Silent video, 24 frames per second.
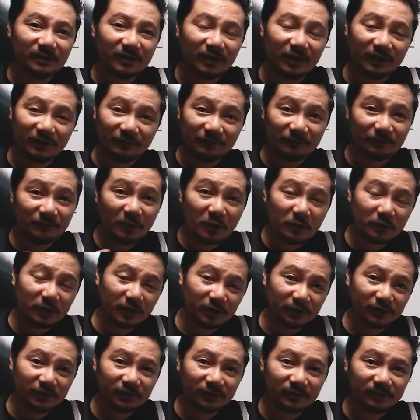are
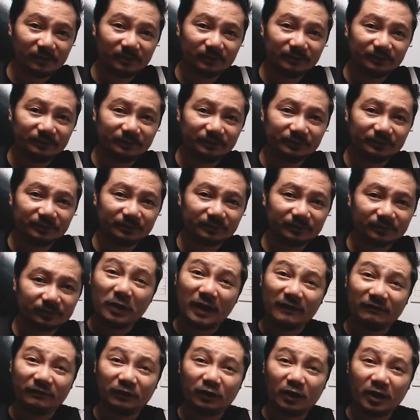focused, because if you
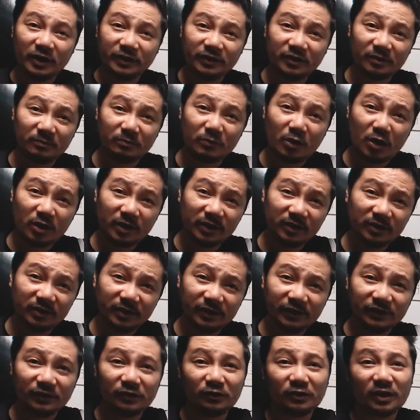have larger
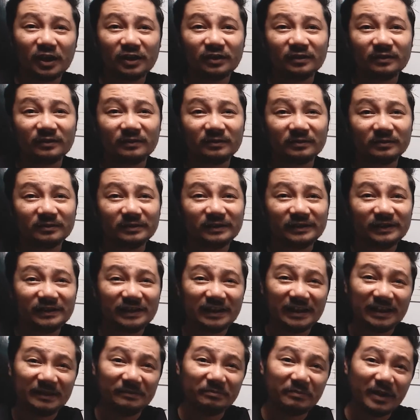monitors, you can
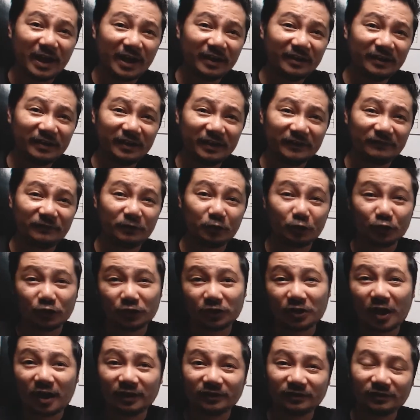see better if your
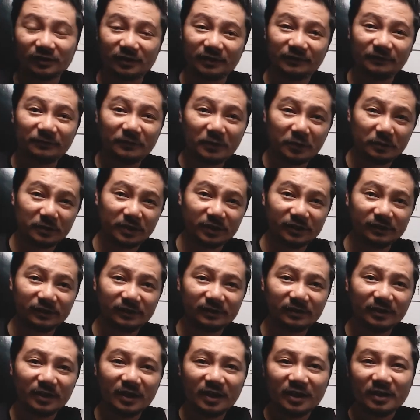shots are
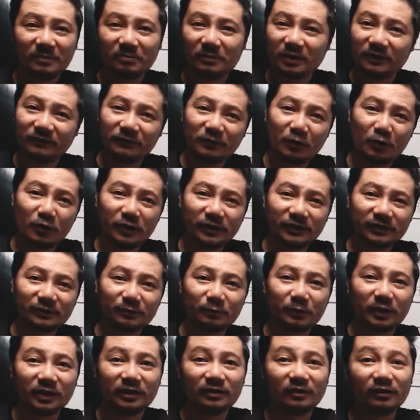focused. But of course,
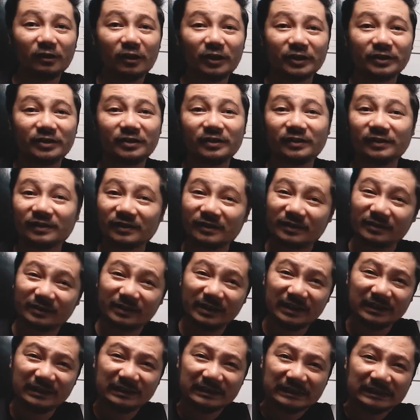with larger
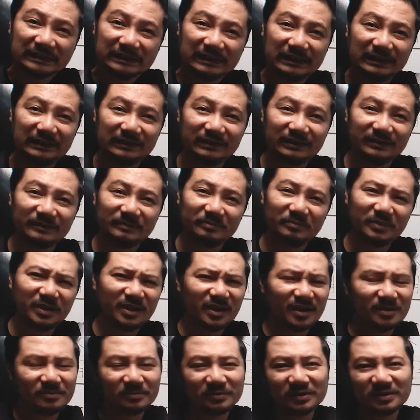screens, it
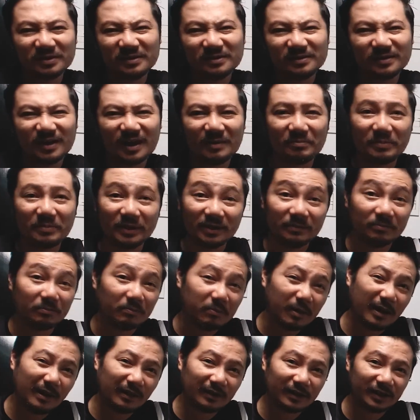becomes a bit
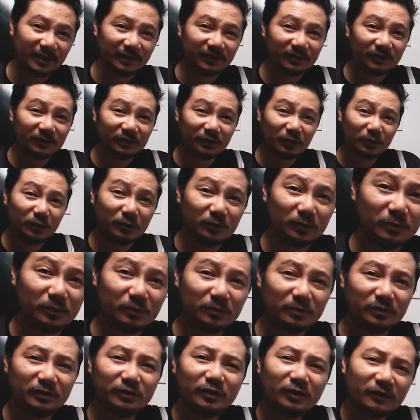bulky, so
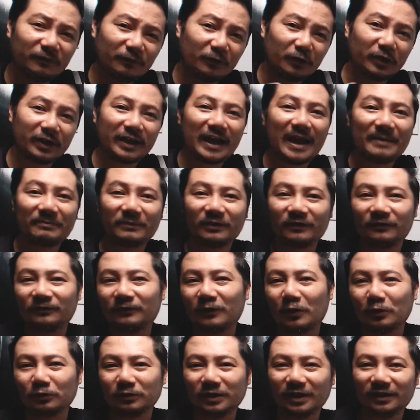look for a camera
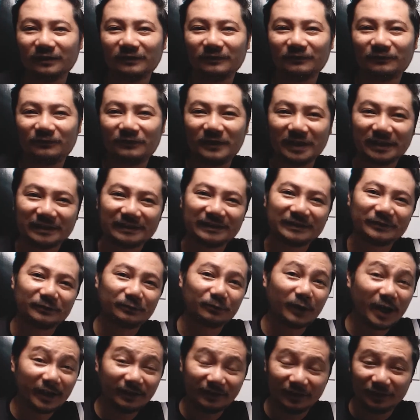phone that fits
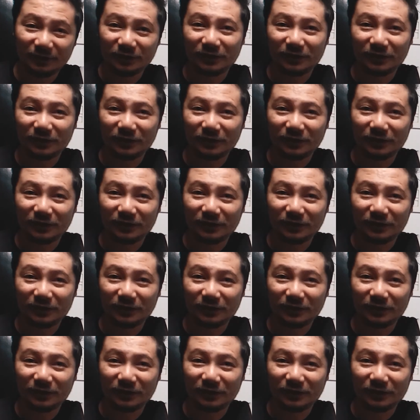right in your